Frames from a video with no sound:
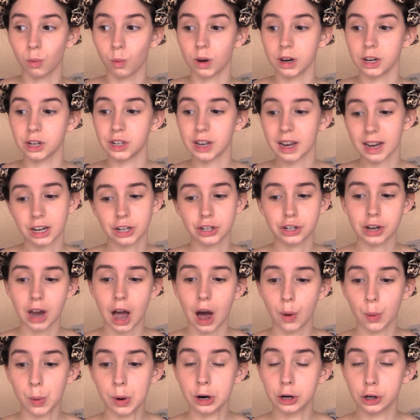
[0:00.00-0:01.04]
When you take a
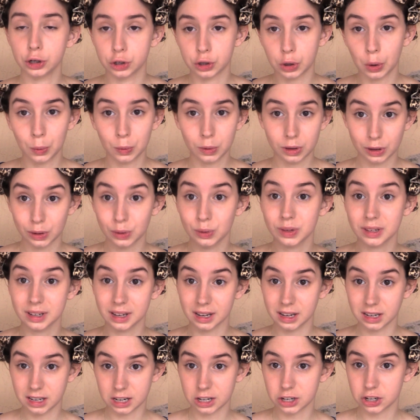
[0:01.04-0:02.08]
shower, don't use
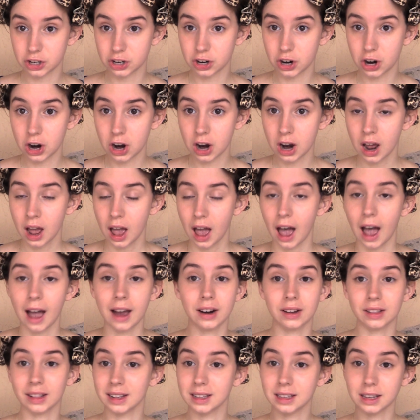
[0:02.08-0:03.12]
conditioner.
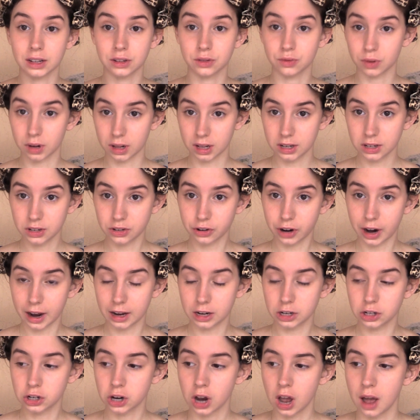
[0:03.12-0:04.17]
I know that sounds really
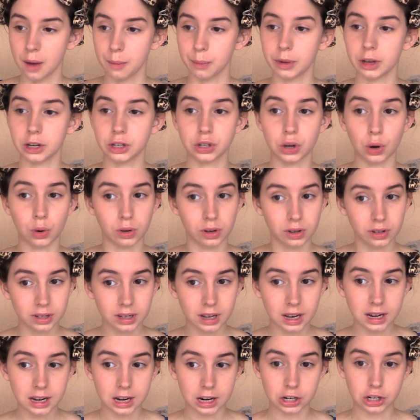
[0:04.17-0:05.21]
strange, but don't use
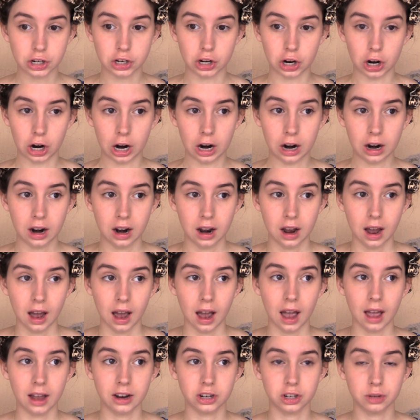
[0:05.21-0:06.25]
conditioner,
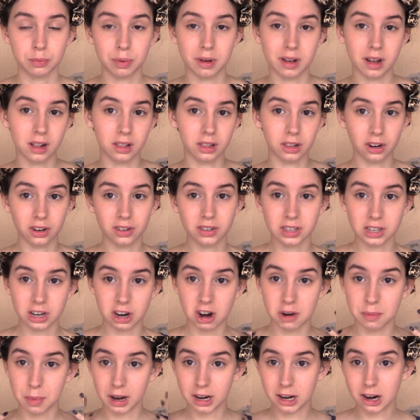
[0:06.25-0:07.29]
and just put a little
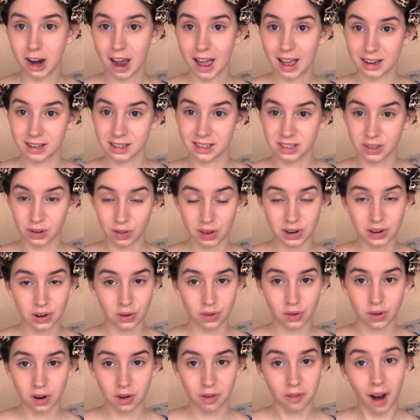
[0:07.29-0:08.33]
serum on your ends so they
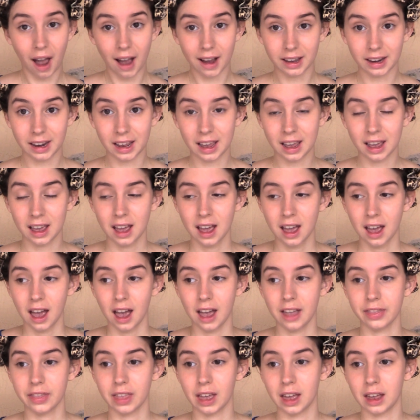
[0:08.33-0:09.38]
don't look raggedy,
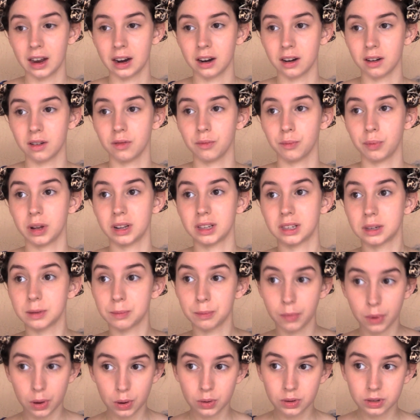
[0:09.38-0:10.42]
and then put
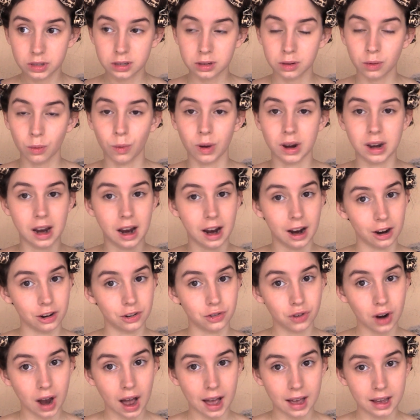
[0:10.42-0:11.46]
some mousse when your hair
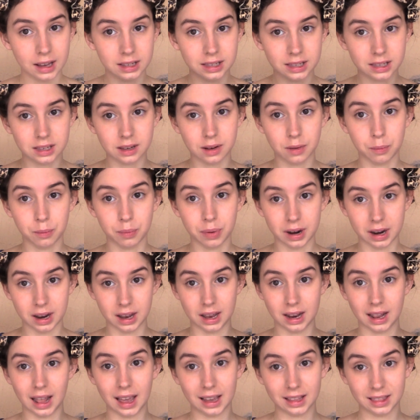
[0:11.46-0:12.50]
dries. Put
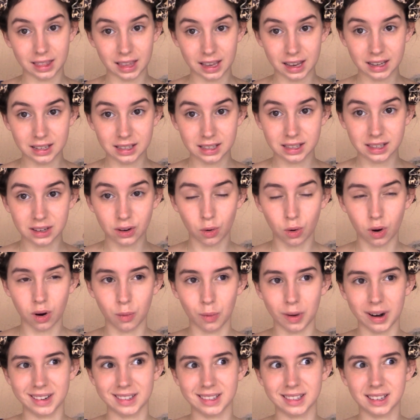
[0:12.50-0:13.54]
it in like this,
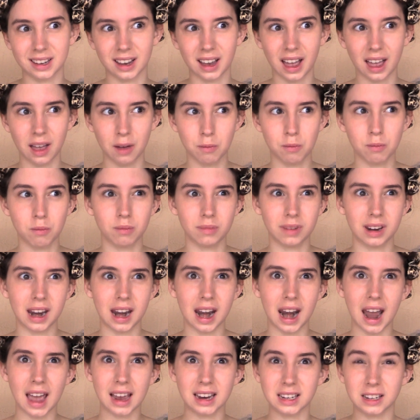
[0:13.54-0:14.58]
or when it's
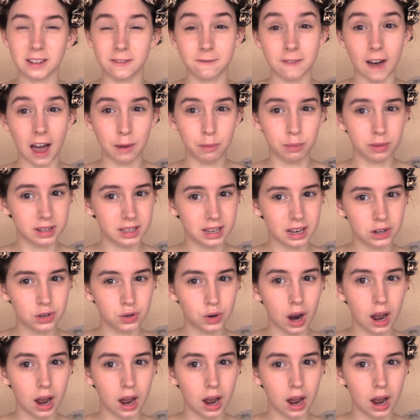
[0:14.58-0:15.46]
95%